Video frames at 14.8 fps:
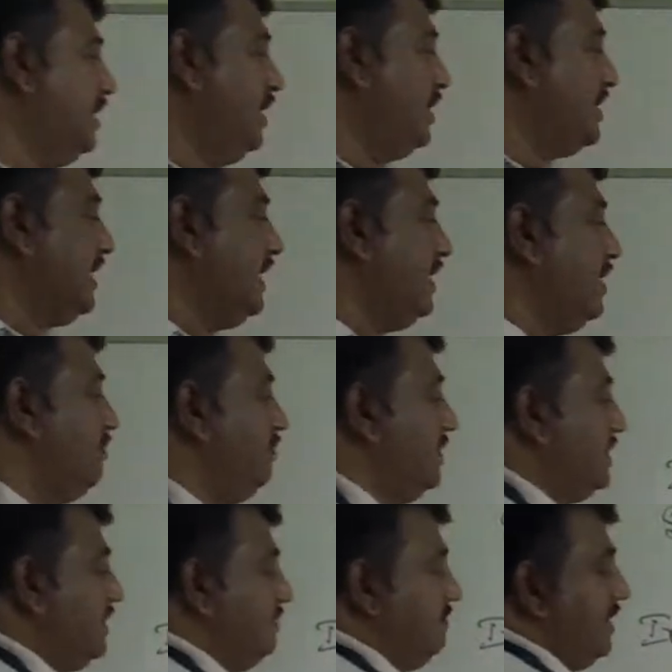Okay,
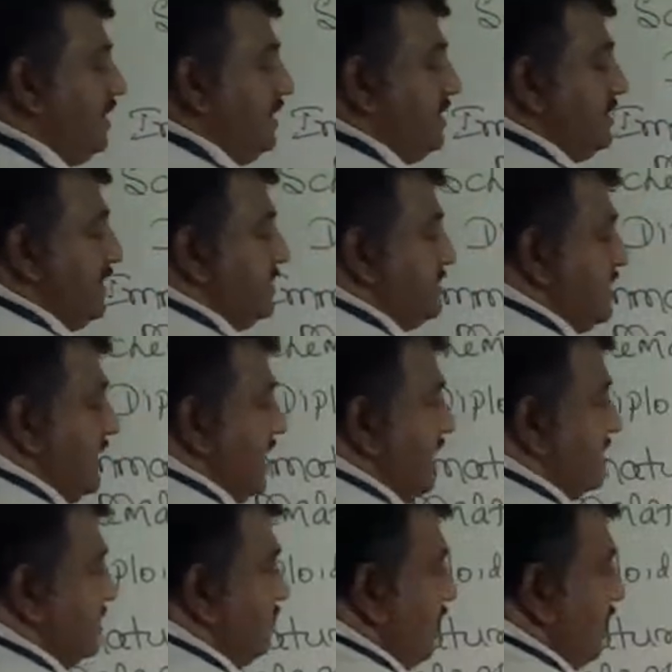whatever the cells